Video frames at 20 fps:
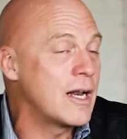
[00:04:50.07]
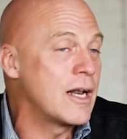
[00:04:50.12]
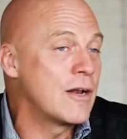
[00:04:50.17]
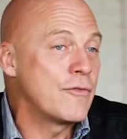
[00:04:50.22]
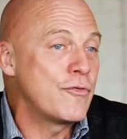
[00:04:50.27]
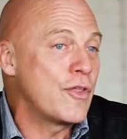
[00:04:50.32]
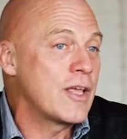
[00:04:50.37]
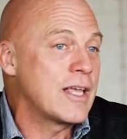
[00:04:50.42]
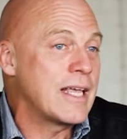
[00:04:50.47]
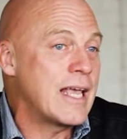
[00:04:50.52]
And
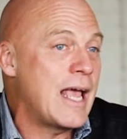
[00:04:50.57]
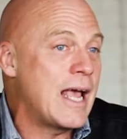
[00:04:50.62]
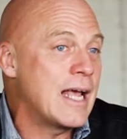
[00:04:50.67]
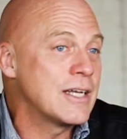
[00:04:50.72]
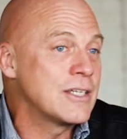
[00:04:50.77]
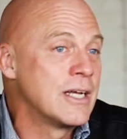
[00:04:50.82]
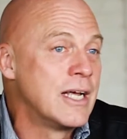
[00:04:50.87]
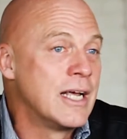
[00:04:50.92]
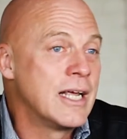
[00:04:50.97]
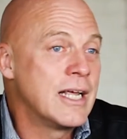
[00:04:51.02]
if they
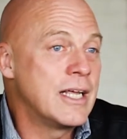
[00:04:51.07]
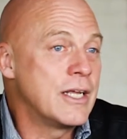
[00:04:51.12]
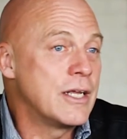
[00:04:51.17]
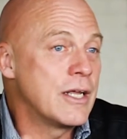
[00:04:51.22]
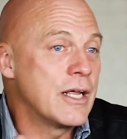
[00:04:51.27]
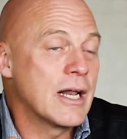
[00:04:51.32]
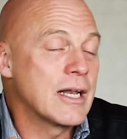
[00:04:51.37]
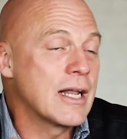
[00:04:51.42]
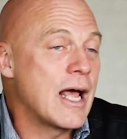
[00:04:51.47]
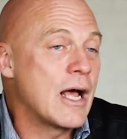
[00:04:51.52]
can't,
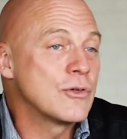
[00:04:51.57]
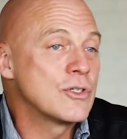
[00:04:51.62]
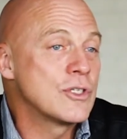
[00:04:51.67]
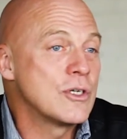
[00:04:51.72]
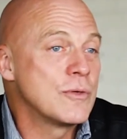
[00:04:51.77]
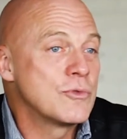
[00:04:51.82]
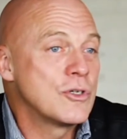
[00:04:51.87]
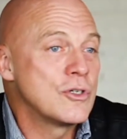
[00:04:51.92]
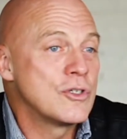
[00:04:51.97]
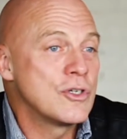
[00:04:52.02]
he allows
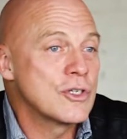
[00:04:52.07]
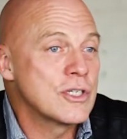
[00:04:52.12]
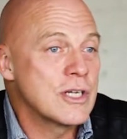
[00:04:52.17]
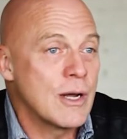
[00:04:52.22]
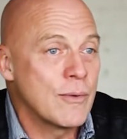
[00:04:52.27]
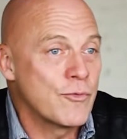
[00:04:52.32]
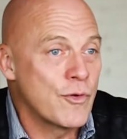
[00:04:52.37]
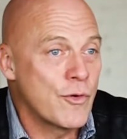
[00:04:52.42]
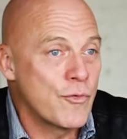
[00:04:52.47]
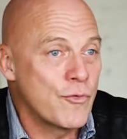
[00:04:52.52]
them to just
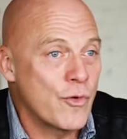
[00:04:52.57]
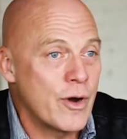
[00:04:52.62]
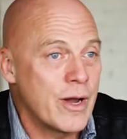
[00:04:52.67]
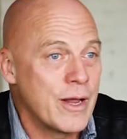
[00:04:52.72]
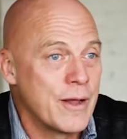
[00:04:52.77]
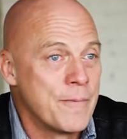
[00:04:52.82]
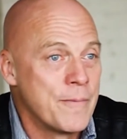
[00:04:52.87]
come for free.